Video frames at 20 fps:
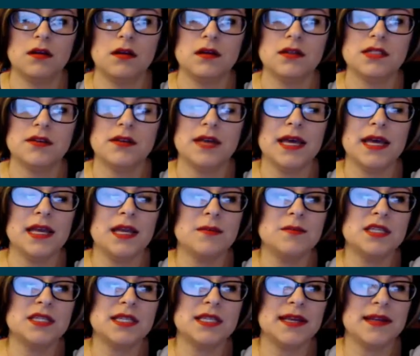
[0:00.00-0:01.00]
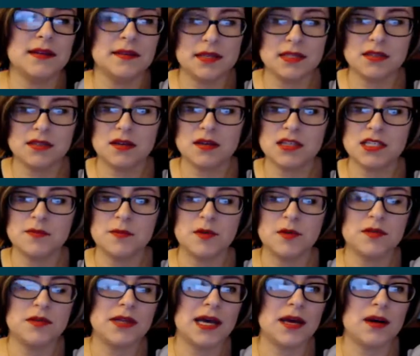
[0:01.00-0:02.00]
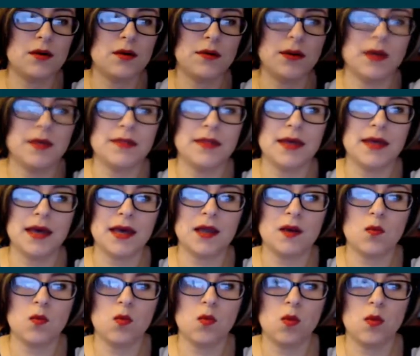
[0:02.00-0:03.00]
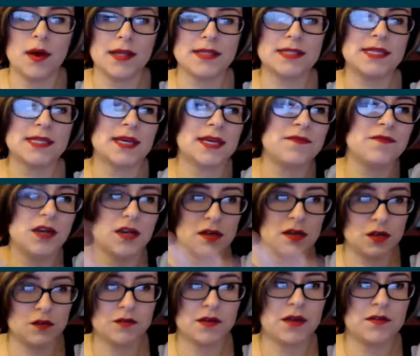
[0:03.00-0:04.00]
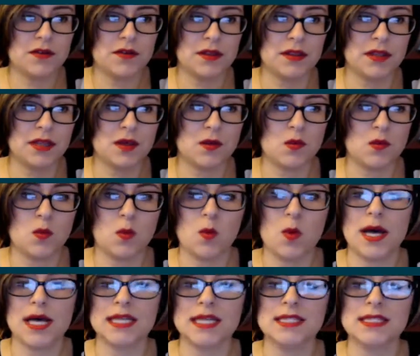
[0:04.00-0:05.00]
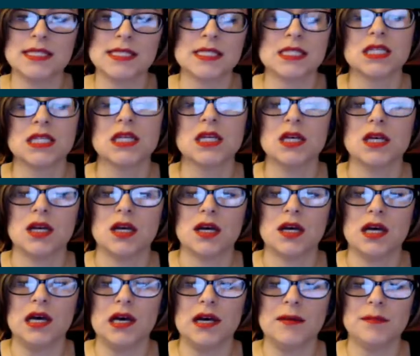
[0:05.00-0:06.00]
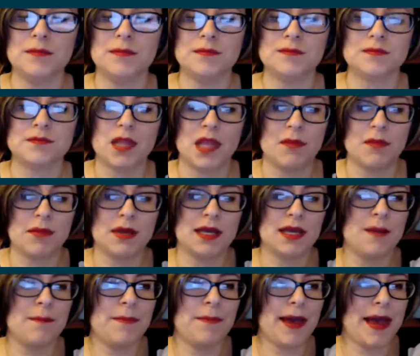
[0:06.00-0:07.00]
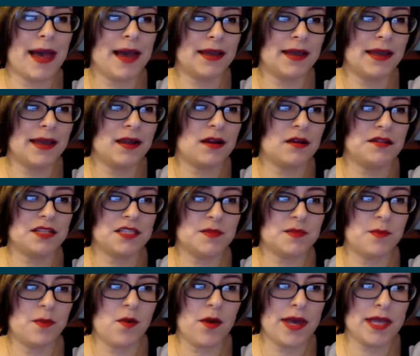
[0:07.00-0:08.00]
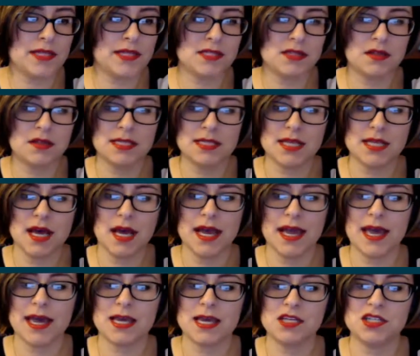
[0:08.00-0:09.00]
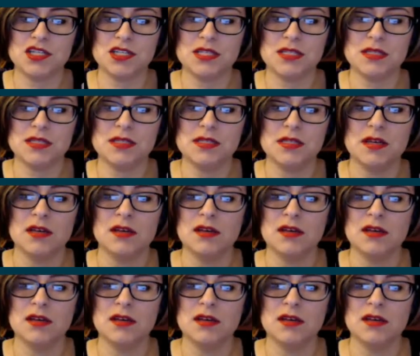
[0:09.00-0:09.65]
So again, I'm just getting this all smoothed out, and then once I've gone over everything once, I'm going to come back and get all these points, all these high edges,